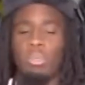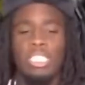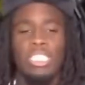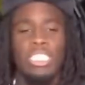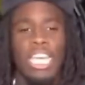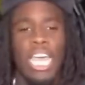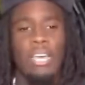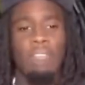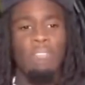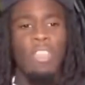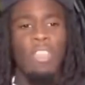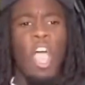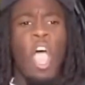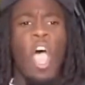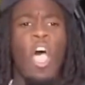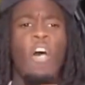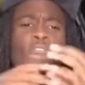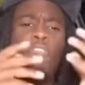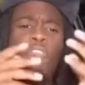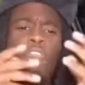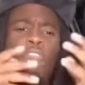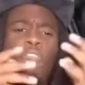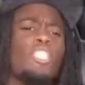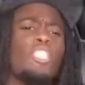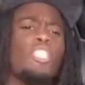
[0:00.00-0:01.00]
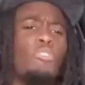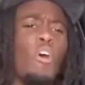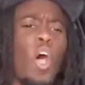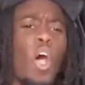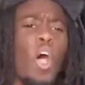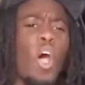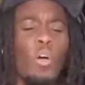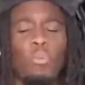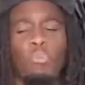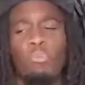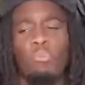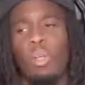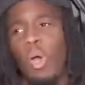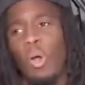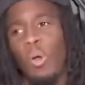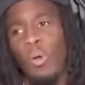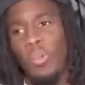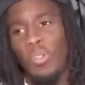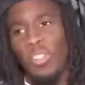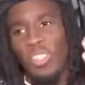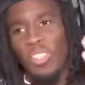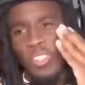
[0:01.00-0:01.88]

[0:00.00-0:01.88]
chat. First of all, bro.